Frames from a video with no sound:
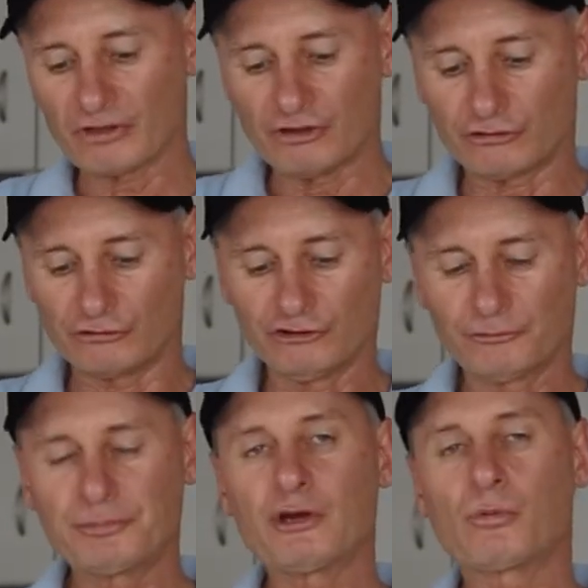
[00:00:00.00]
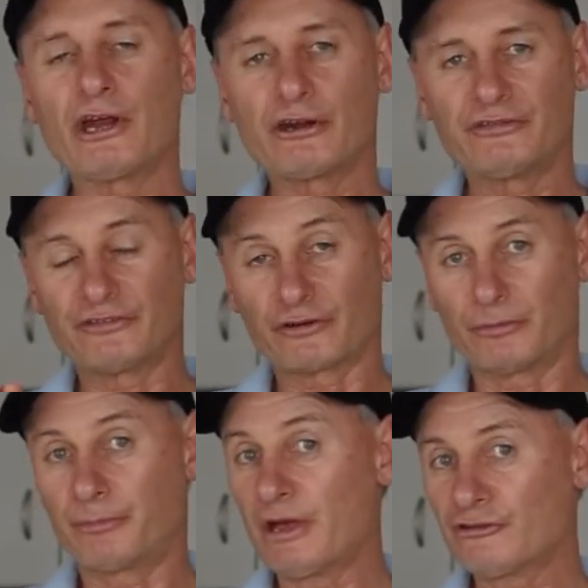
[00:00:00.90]
So just be aware if you've got a
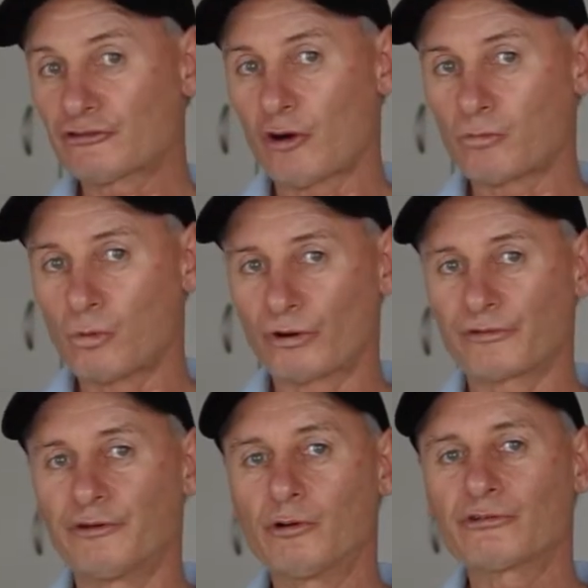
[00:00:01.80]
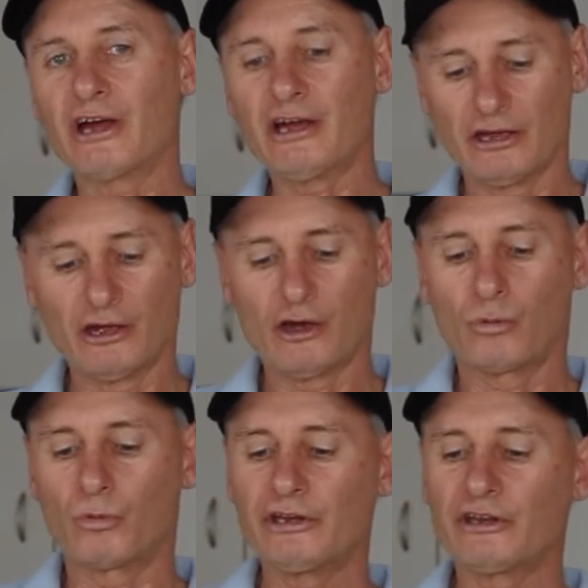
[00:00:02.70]
bench top water filter,
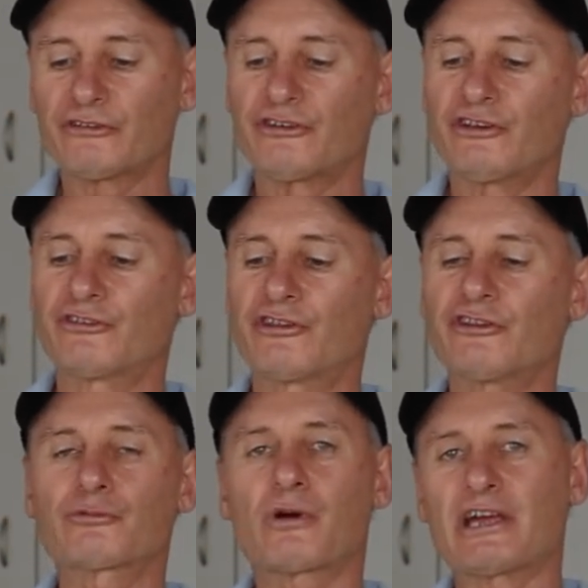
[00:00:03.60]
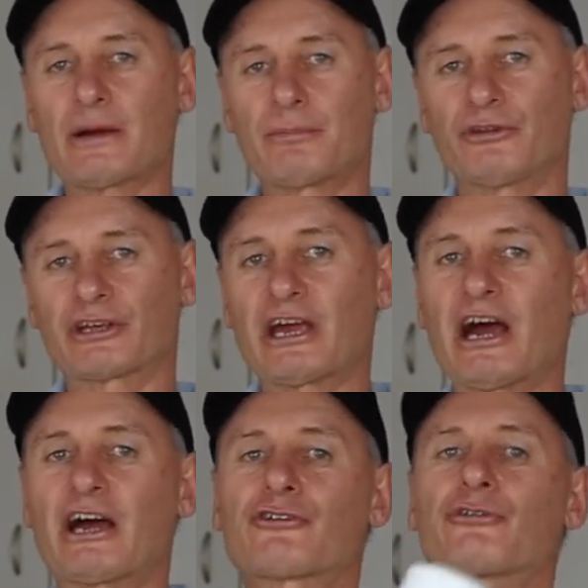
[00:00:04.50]
when it says this way up on the
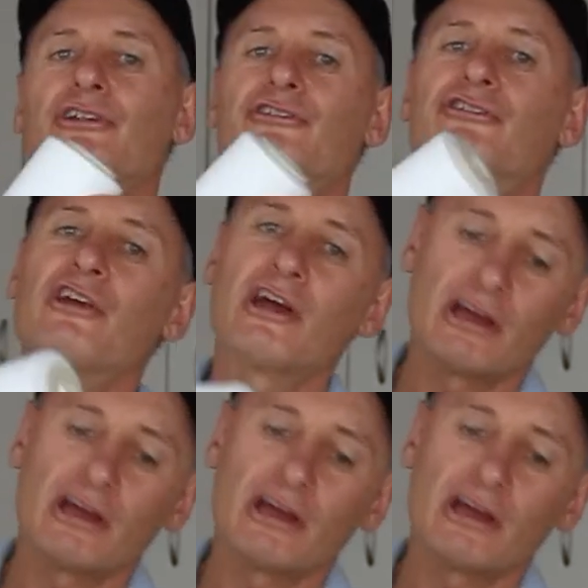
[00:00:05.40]
cartridge,